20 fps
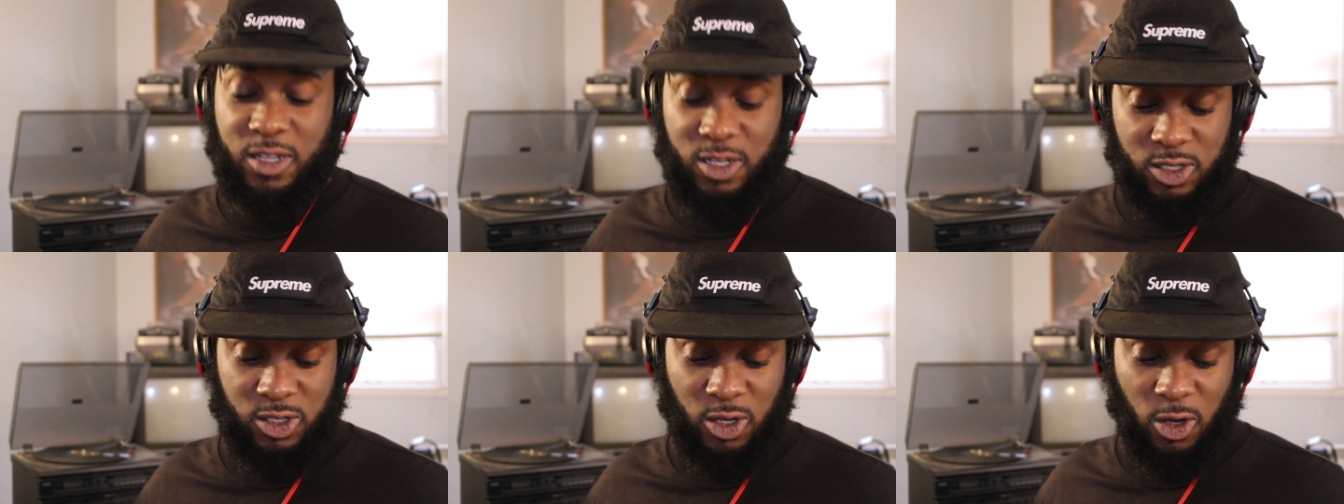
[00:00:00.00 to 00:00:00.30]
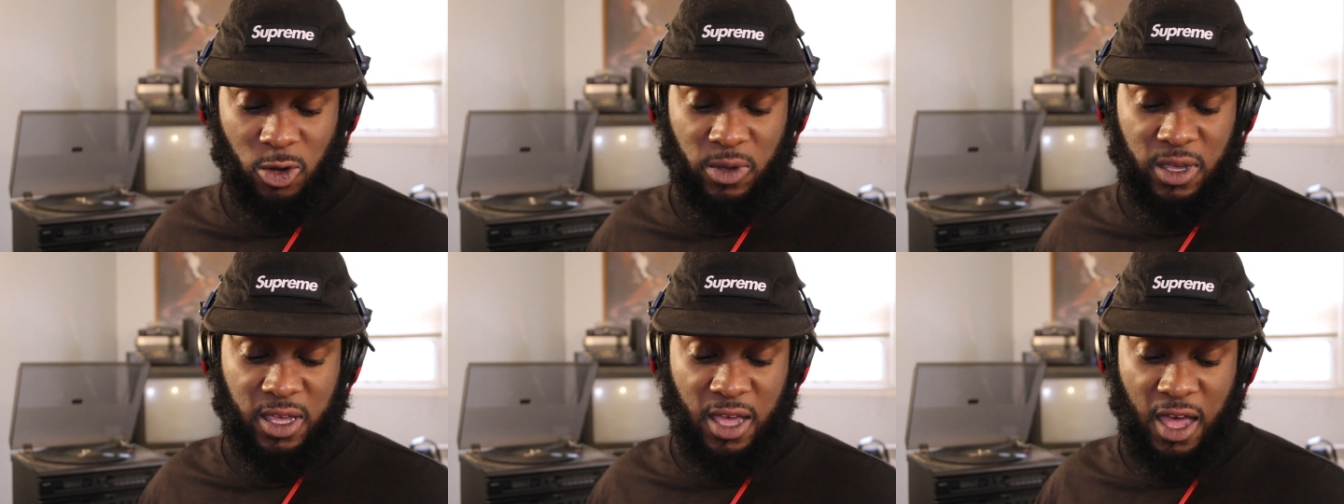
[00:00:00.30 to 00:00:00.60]

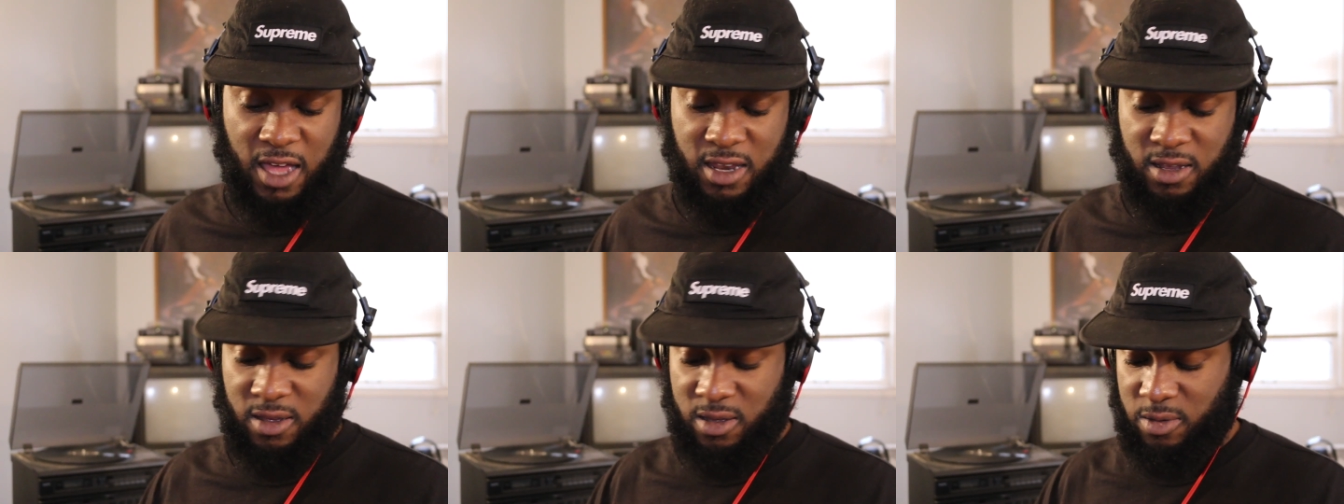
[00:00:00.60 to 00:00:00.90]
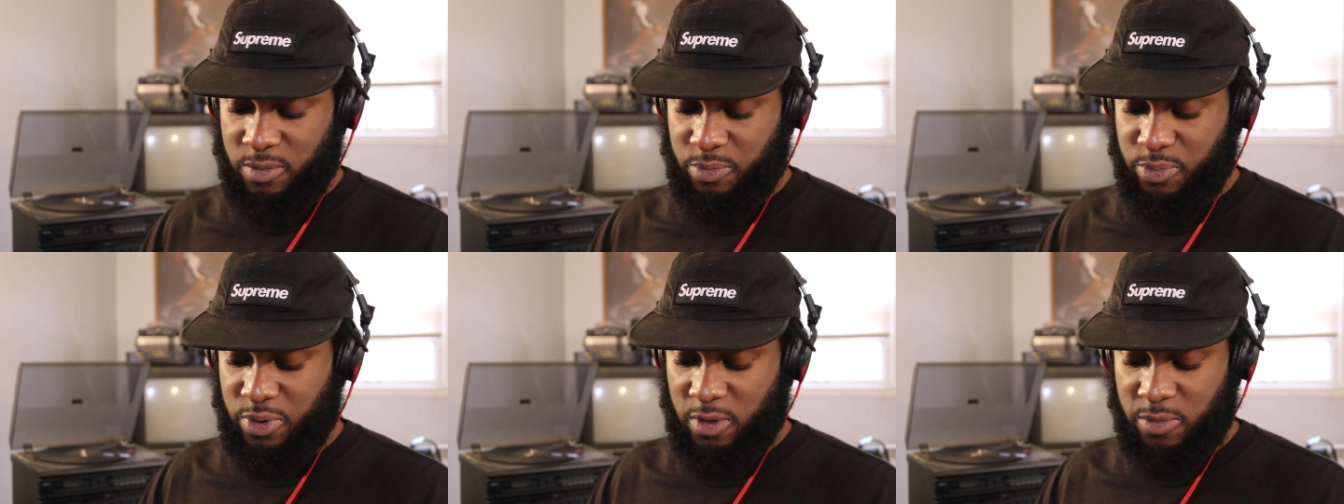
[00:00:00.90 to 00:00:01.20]
So it kind
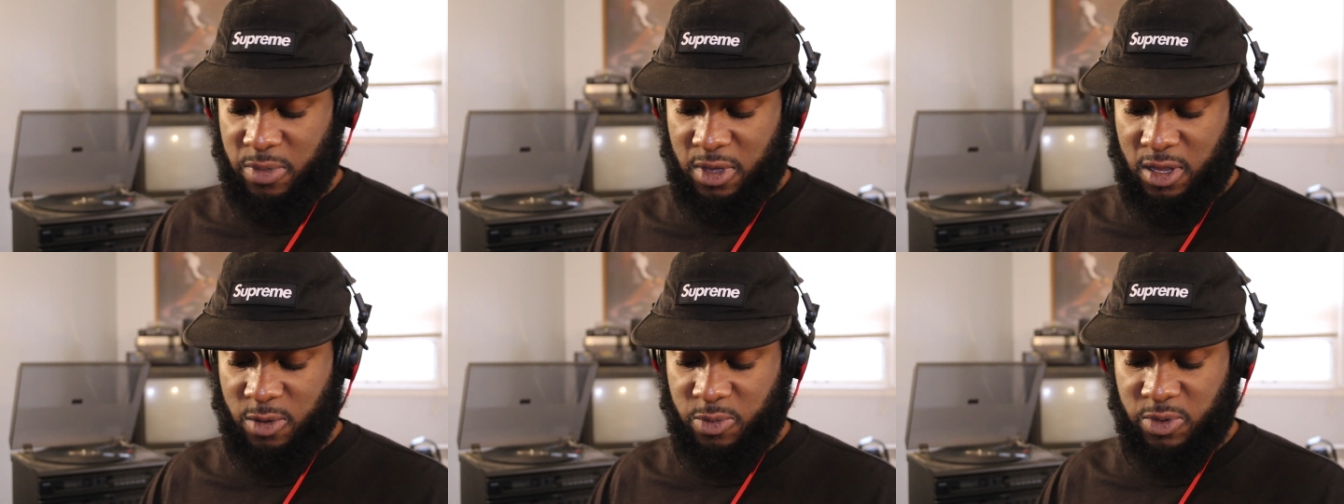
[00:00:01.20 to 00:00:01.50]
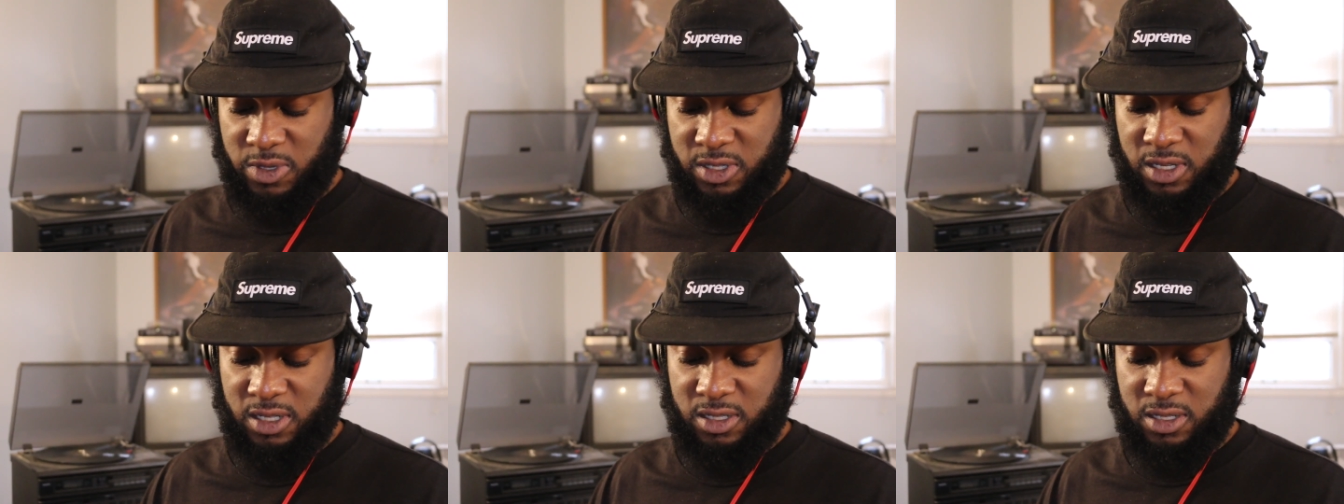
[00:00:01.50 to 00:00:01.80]
of put me in a
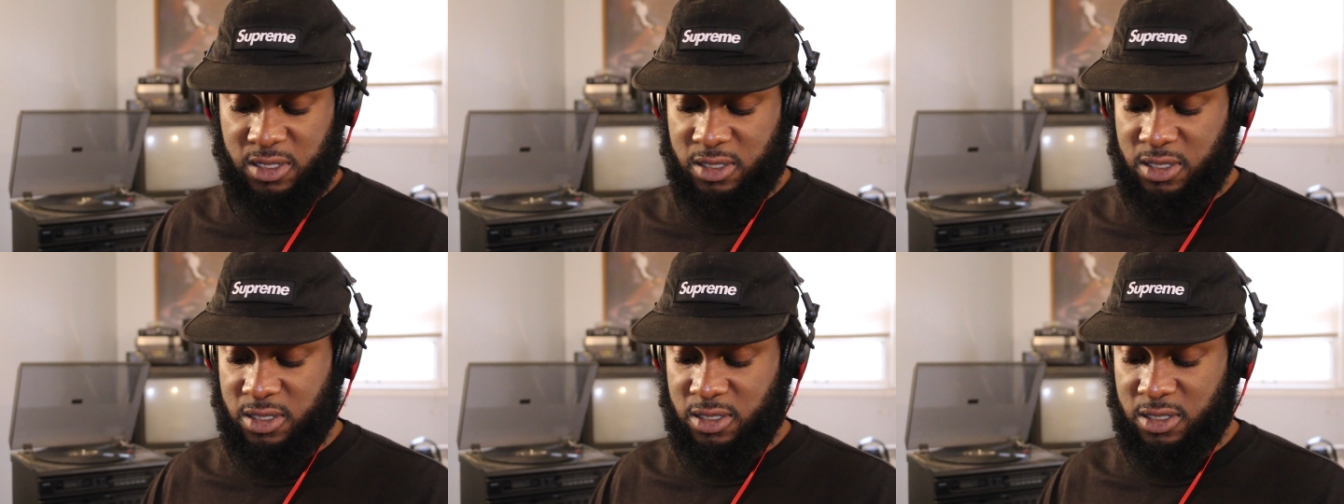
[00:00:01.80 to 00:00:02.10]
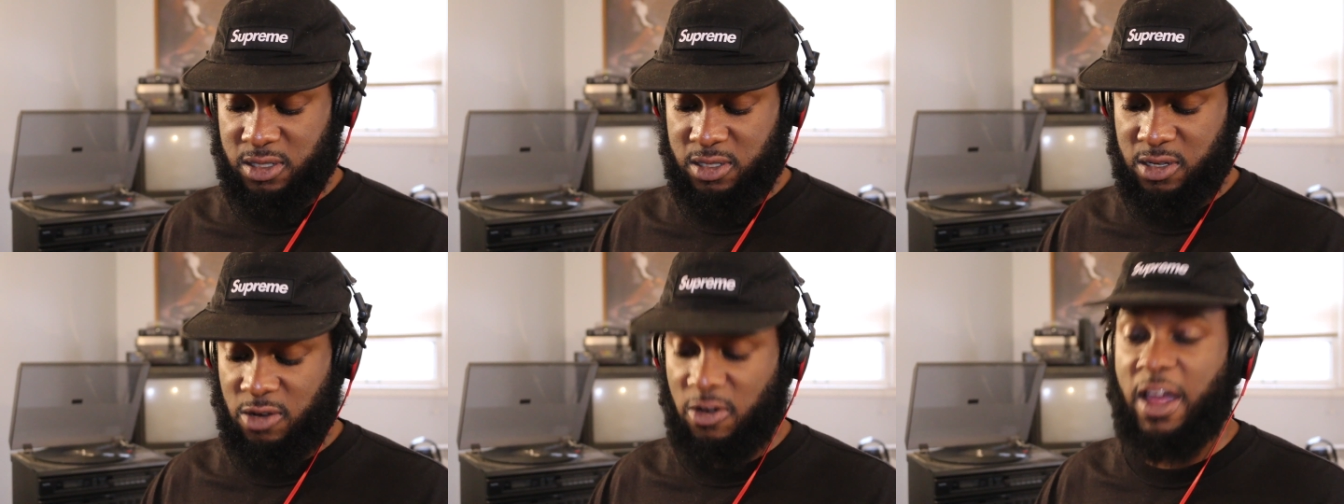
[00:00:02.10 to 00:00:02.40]
position to
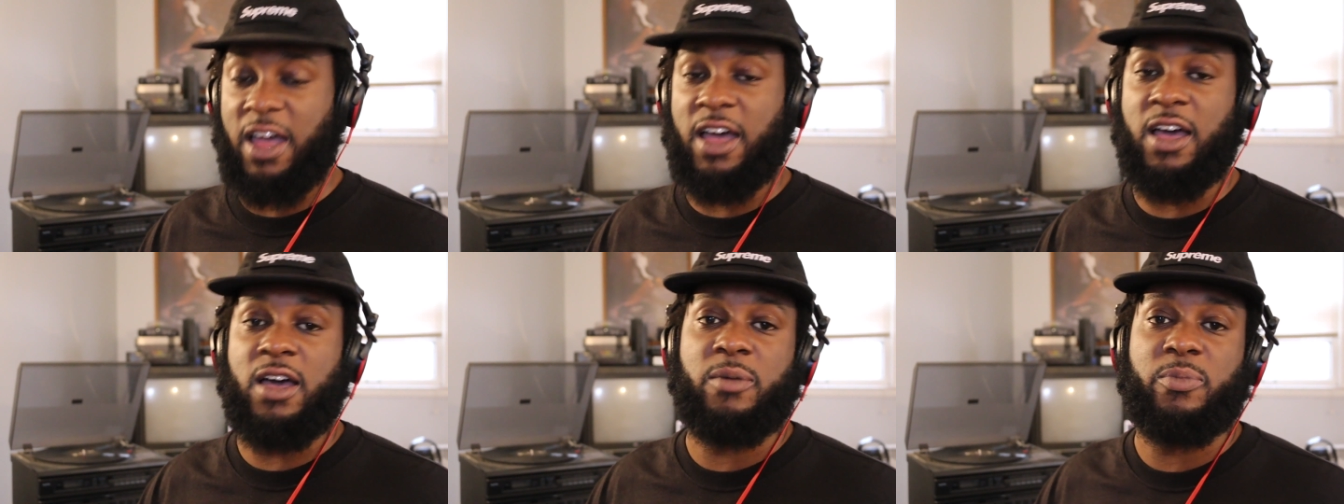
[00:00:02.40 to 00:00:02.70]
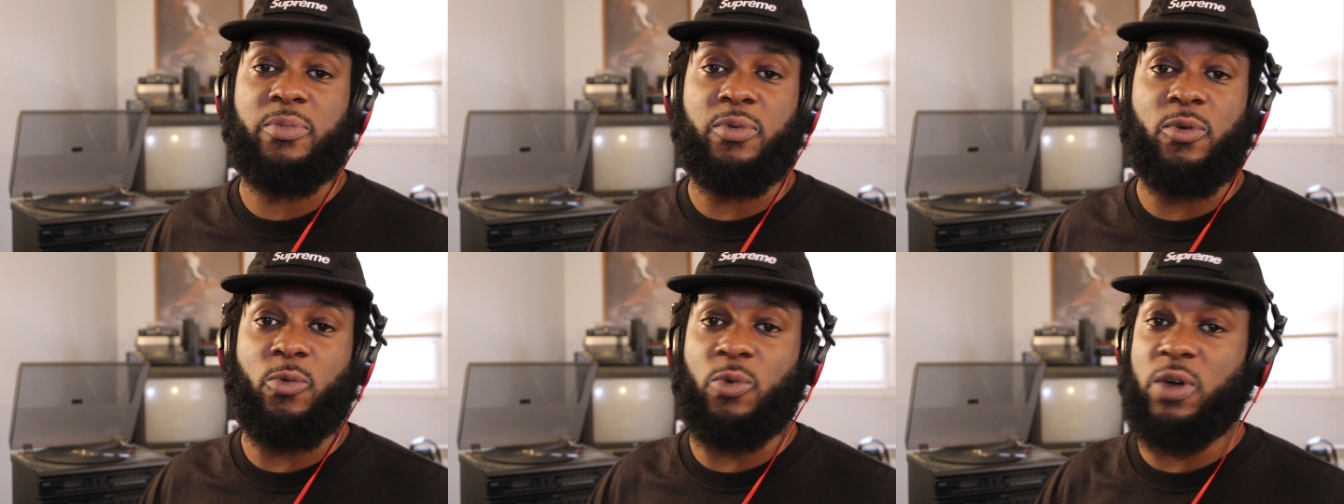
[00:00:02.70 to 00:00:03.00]
just
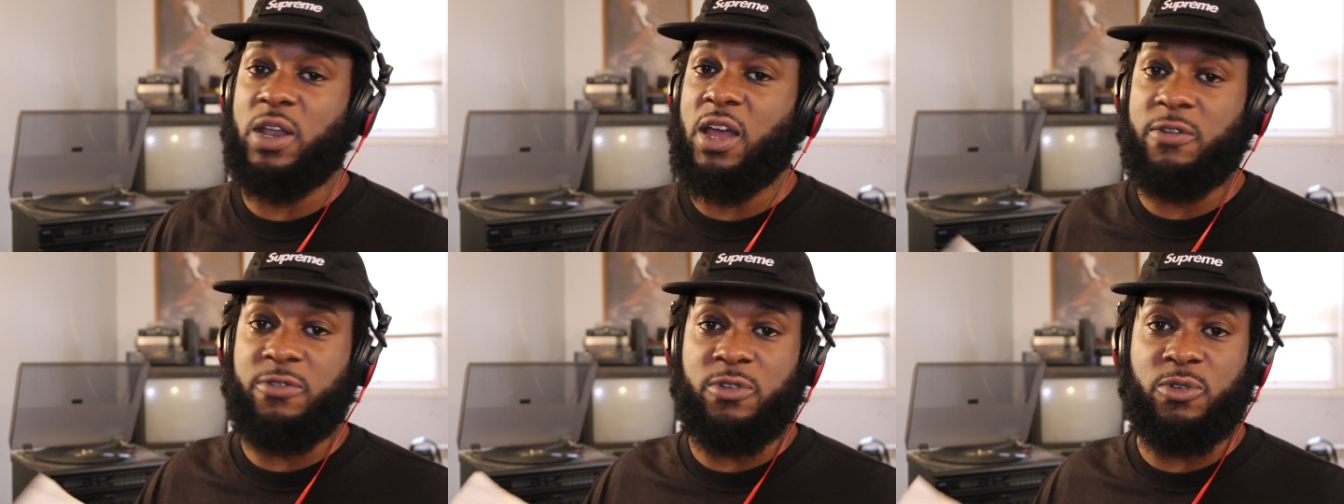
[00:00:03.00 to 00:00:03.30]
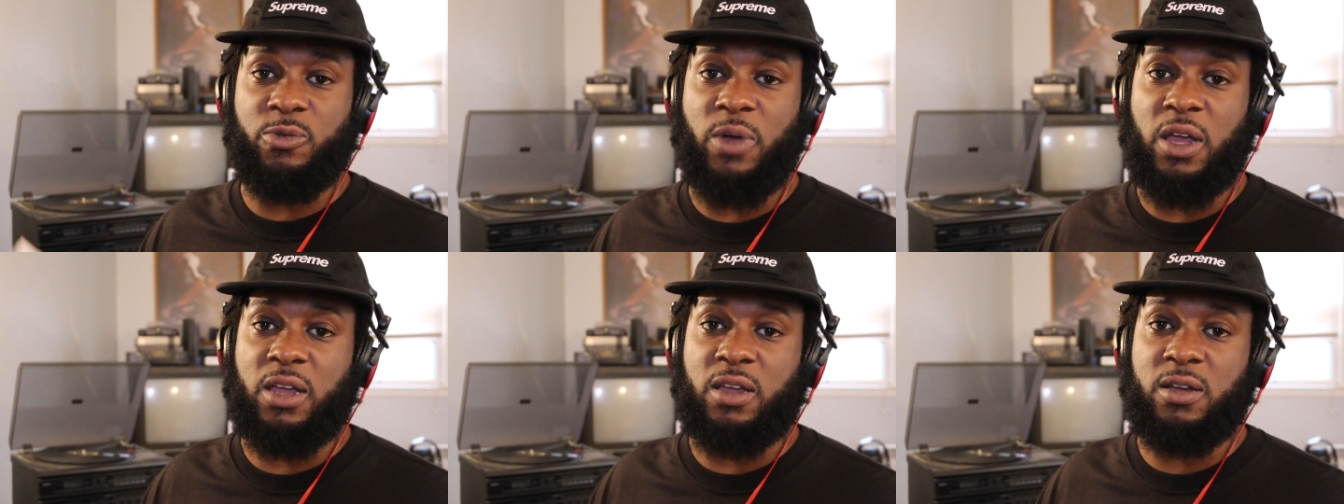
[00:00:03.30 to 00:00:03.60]
grab whatever
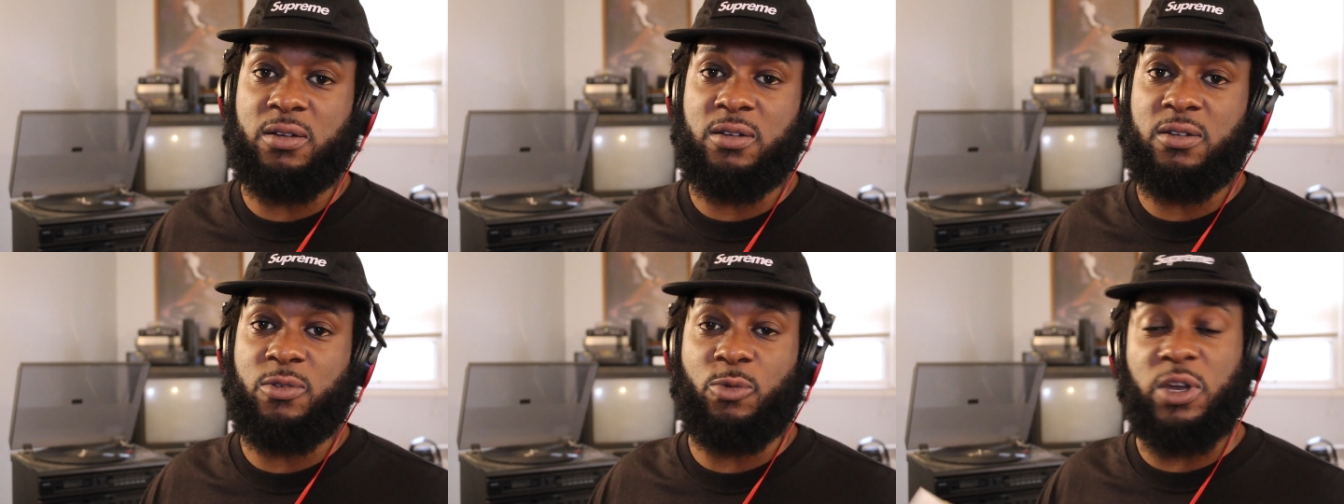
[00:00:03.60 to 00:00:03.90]
record,